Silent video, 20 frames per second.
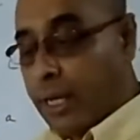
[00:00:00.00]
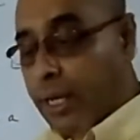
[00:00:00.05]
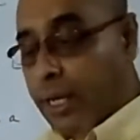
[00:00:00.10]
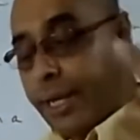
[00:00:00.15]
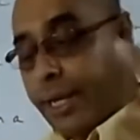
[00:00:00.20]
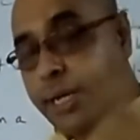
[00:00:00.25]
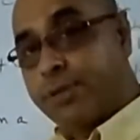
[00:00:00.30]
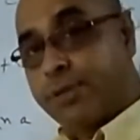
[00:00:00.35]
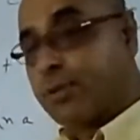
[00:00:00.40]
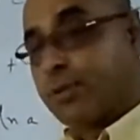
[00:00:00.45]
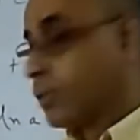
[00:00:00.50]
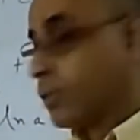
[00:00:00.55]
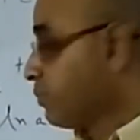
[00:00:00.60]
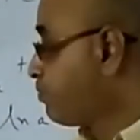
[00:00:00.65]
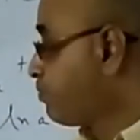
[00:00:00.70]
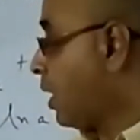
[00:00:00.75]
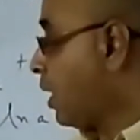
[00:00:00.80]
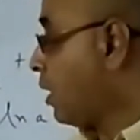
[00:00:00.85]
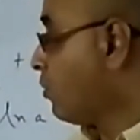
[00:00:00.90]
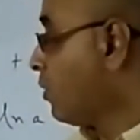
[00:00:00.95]
a to the
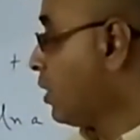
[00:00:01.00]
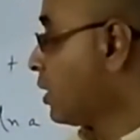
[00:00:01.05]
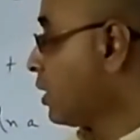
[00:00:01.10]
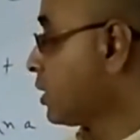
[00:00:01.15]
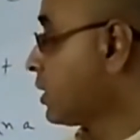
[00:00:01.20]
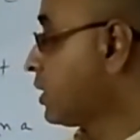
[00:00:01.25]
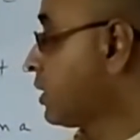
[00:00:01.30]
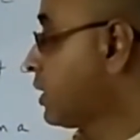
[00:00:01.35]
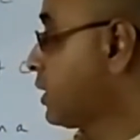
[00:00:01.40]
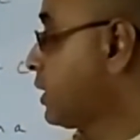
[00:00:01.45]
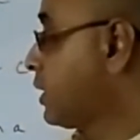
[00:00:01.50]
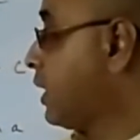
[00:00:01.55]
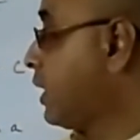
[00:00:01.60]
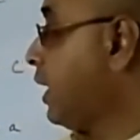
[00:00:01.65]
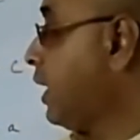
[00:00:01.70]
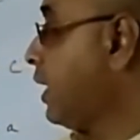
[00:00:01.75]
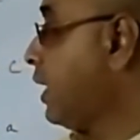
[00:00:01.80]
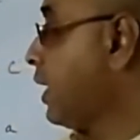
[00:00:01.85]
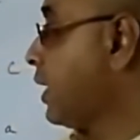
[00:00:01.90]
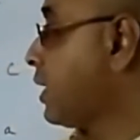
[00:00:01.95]
power
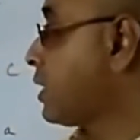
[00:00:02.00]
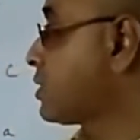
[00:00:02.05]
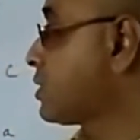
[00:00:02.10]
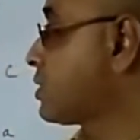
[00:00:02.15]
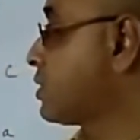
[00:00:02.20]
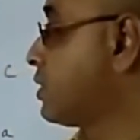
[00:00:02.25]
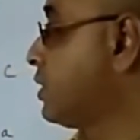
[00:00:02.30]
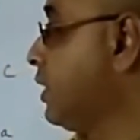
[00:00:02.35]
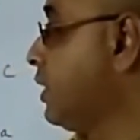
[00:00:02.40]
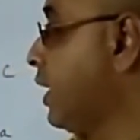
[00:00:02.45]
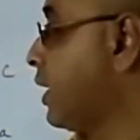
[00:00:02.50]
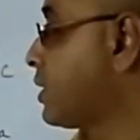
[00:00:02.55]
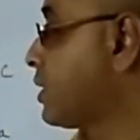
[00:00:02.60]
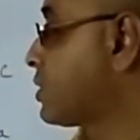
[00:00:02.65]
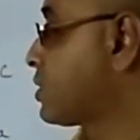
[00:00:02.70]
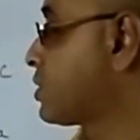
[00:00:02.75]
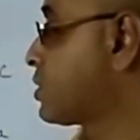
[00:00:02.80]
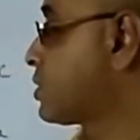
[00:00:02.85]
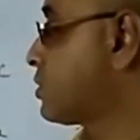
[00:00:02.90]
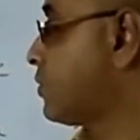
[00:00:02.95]
kx
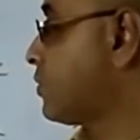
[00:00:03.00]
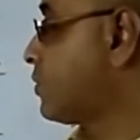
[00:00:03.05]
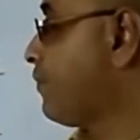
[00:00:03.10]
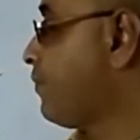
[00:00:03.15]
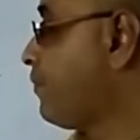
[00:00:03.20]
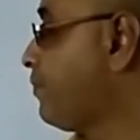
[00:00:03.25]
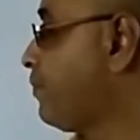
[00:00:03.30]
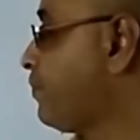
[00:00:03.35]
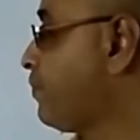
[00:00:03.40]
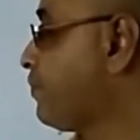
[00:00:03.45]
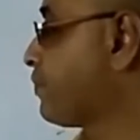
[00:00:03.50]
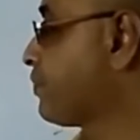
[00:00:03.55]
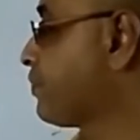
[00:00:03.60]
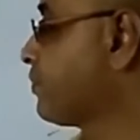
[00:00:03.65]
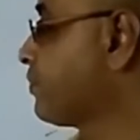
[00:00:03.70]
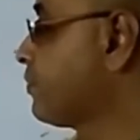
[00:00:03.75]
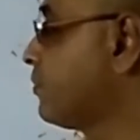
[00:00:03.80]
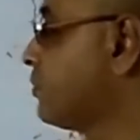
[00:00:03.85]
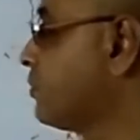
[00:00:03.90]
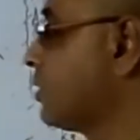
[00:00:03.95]
dx.
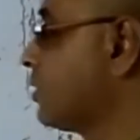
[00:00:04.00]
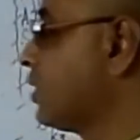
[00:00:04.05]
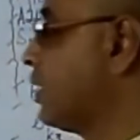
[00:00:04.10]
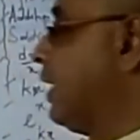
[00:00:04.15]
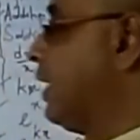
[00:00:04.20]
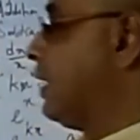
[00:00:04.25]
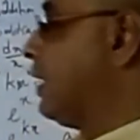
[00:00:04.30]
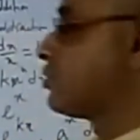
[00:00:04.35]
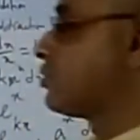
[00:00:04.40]
A